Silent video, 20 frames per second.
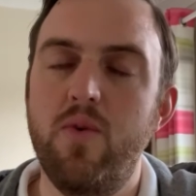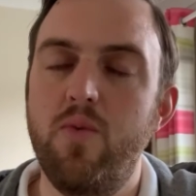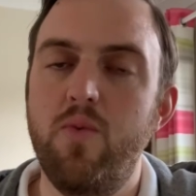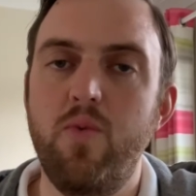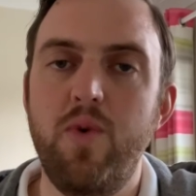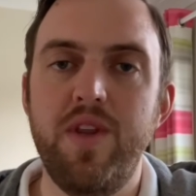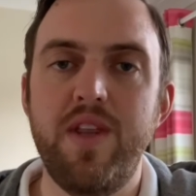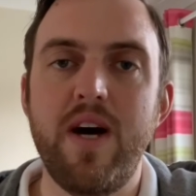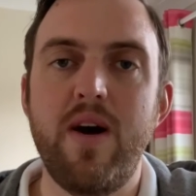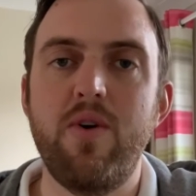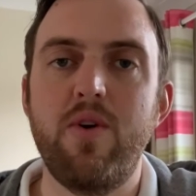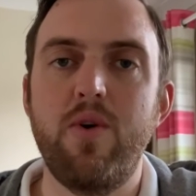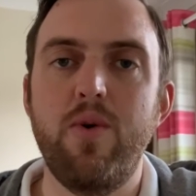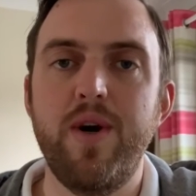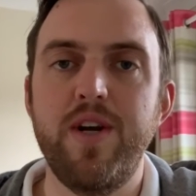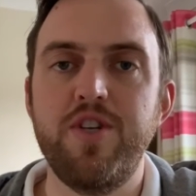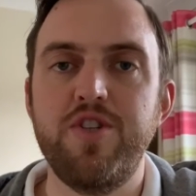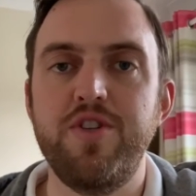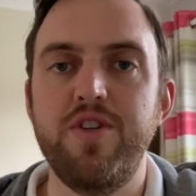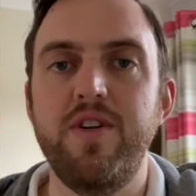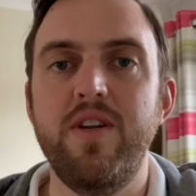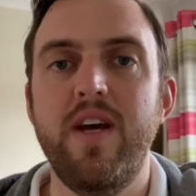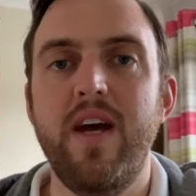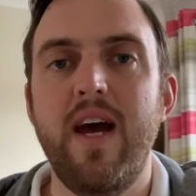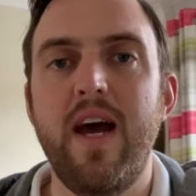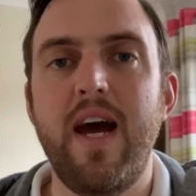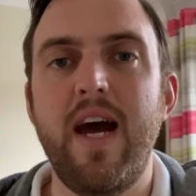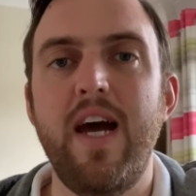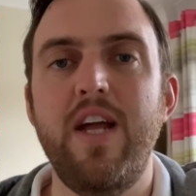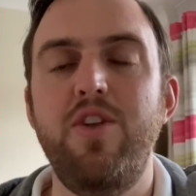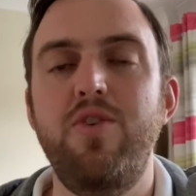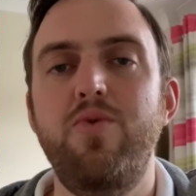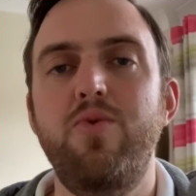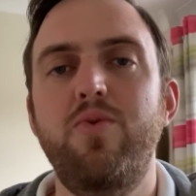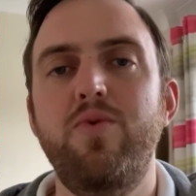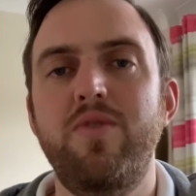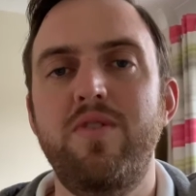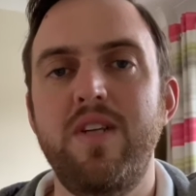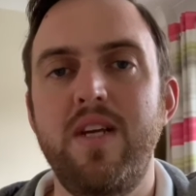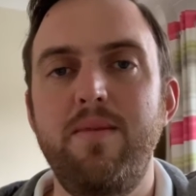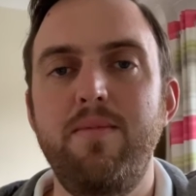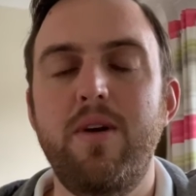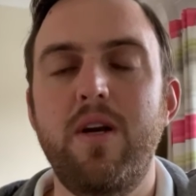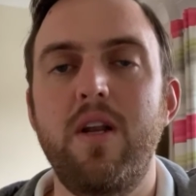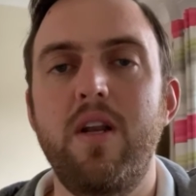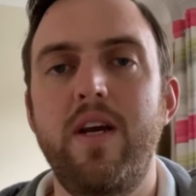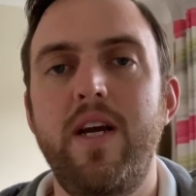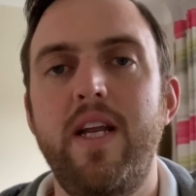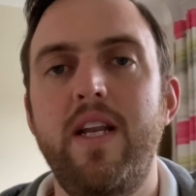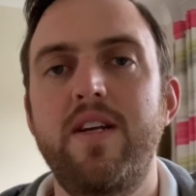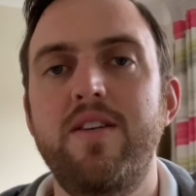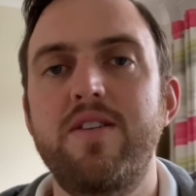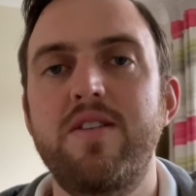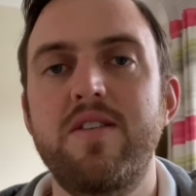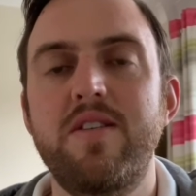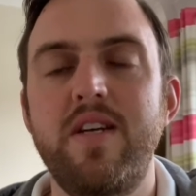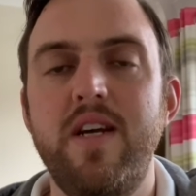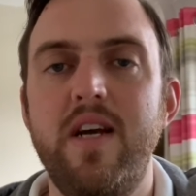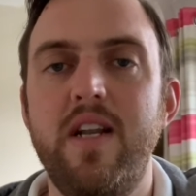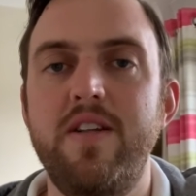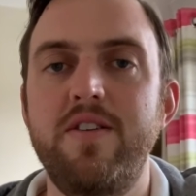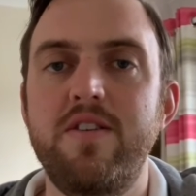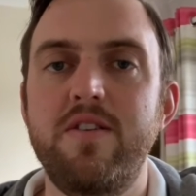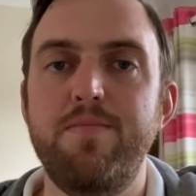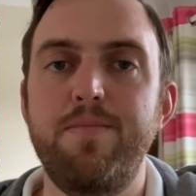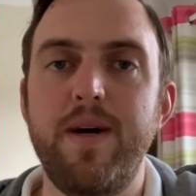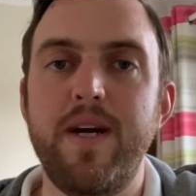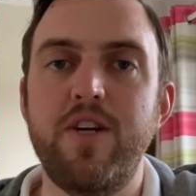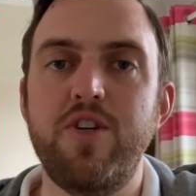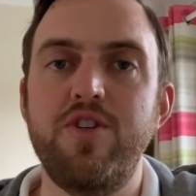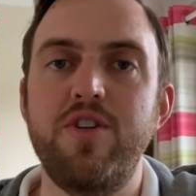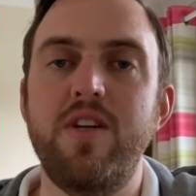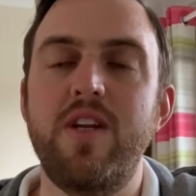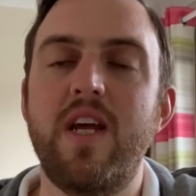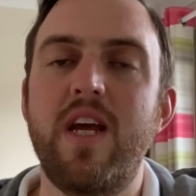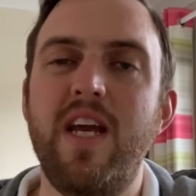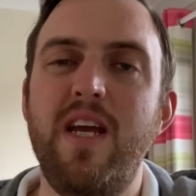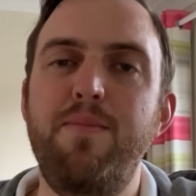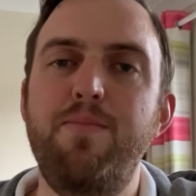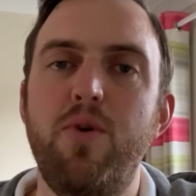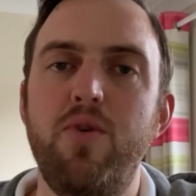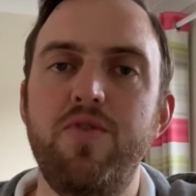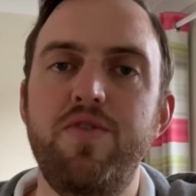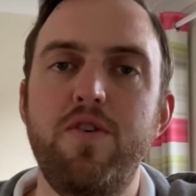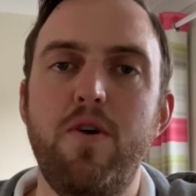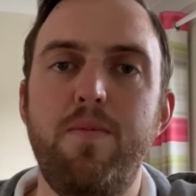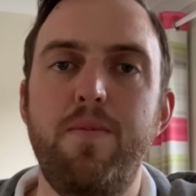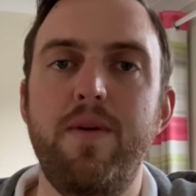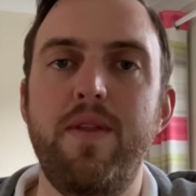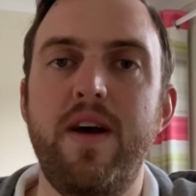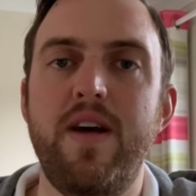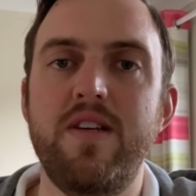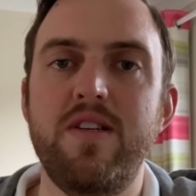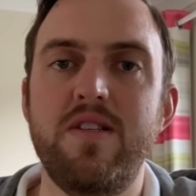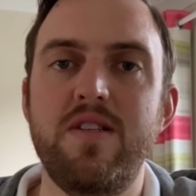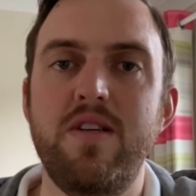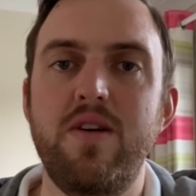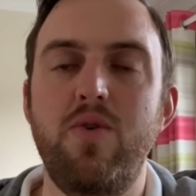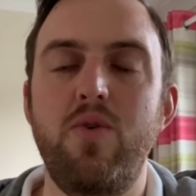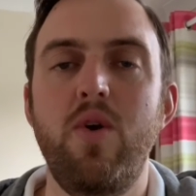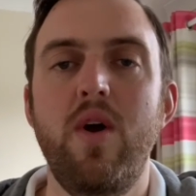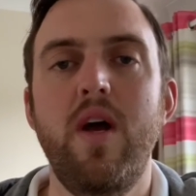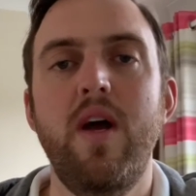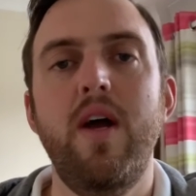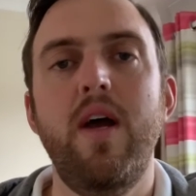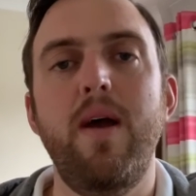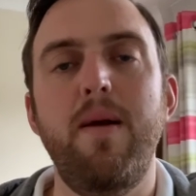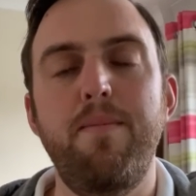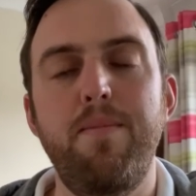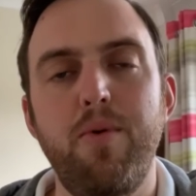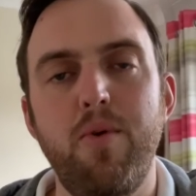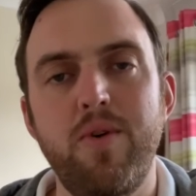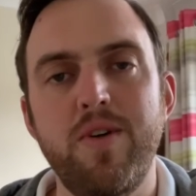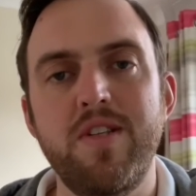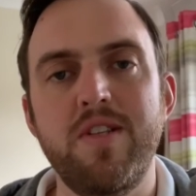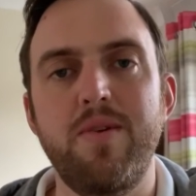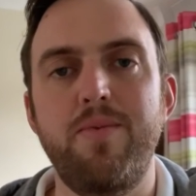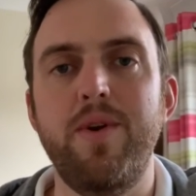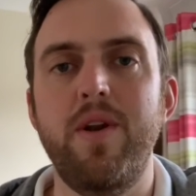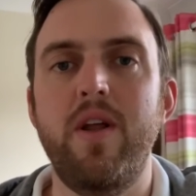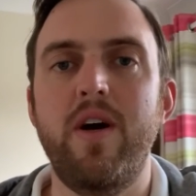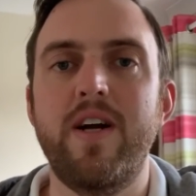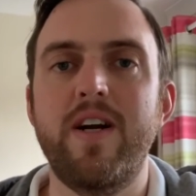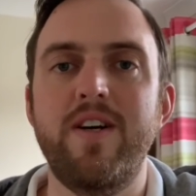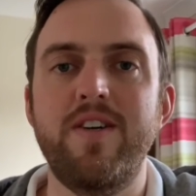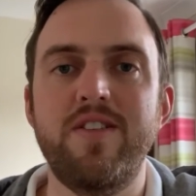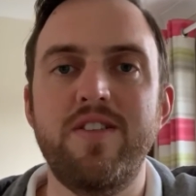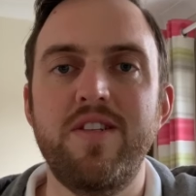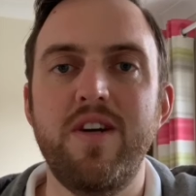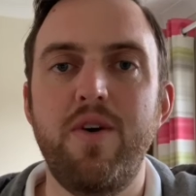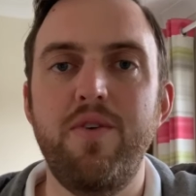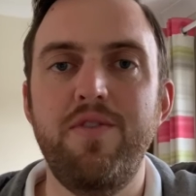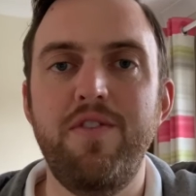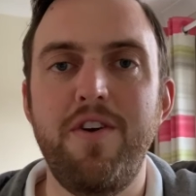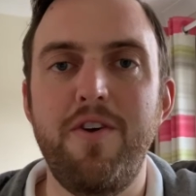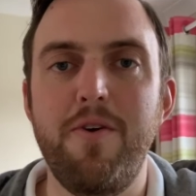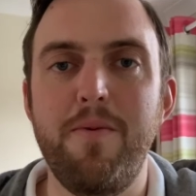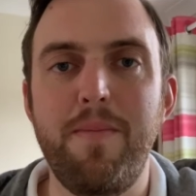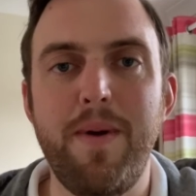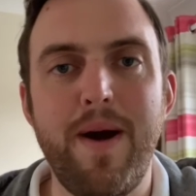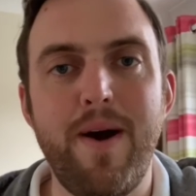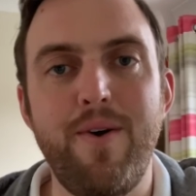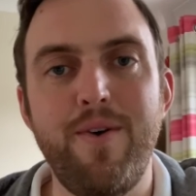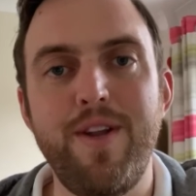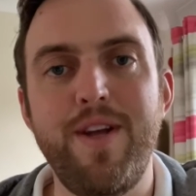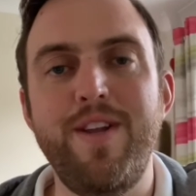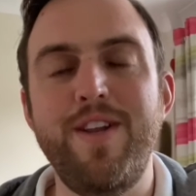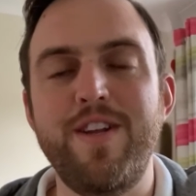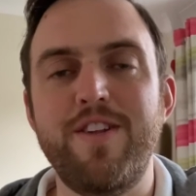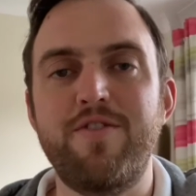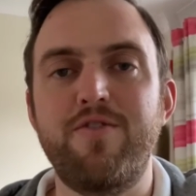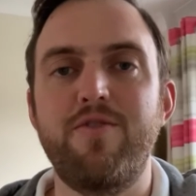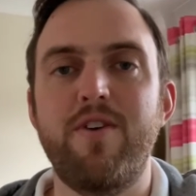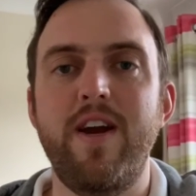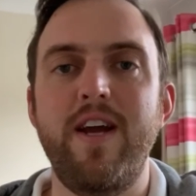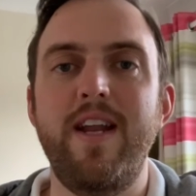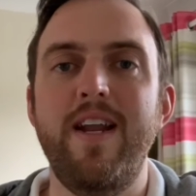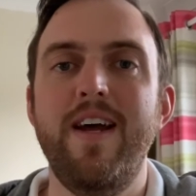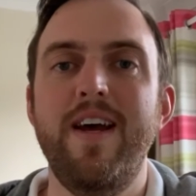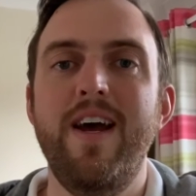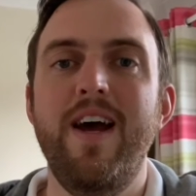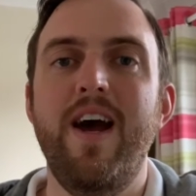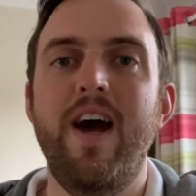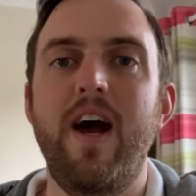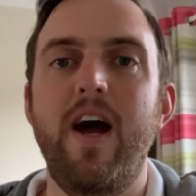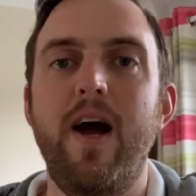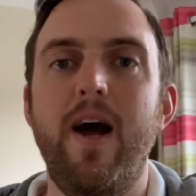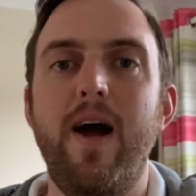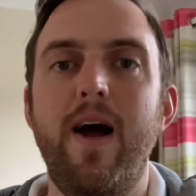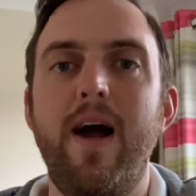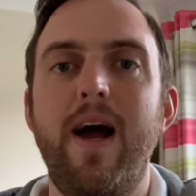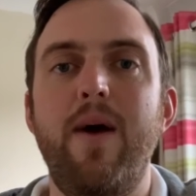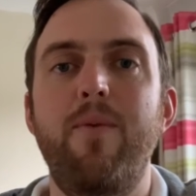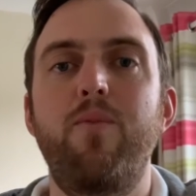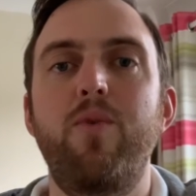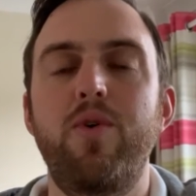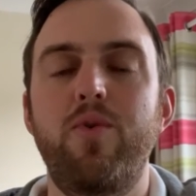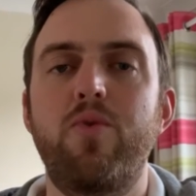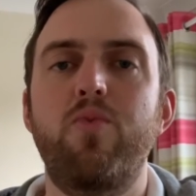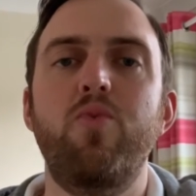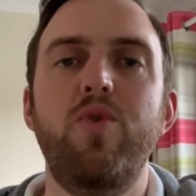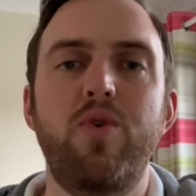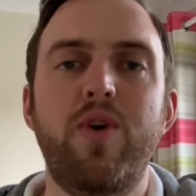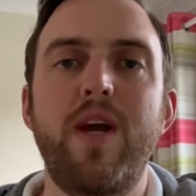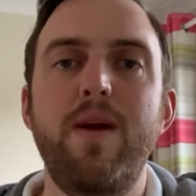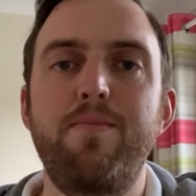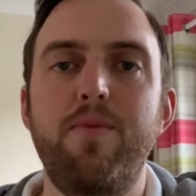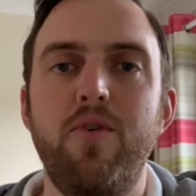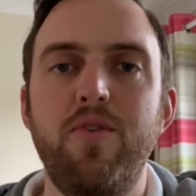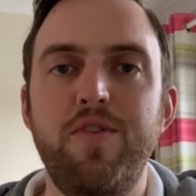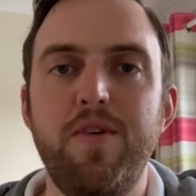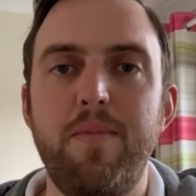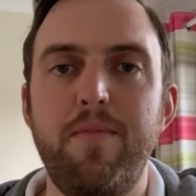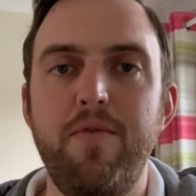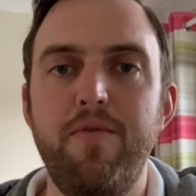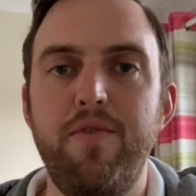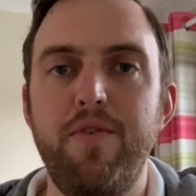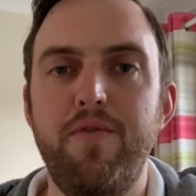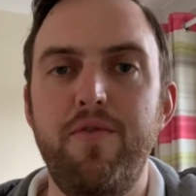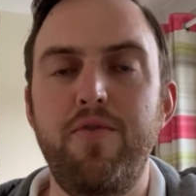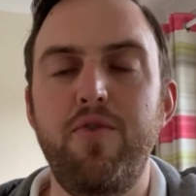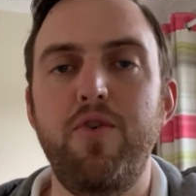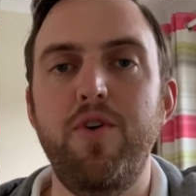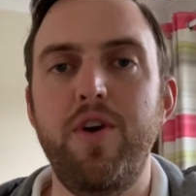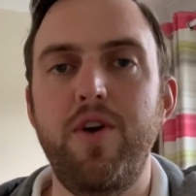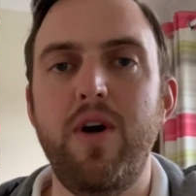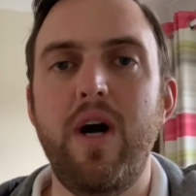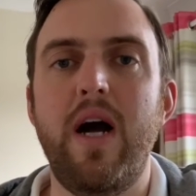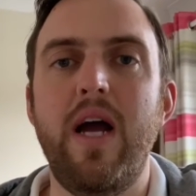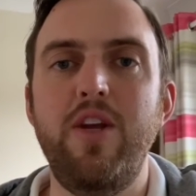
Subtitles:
without question, annual deep clean, seal inspection, keep on top of that seal, employ someone like ourselves here at Paladin, that's great, and we'll keep on top of it for you.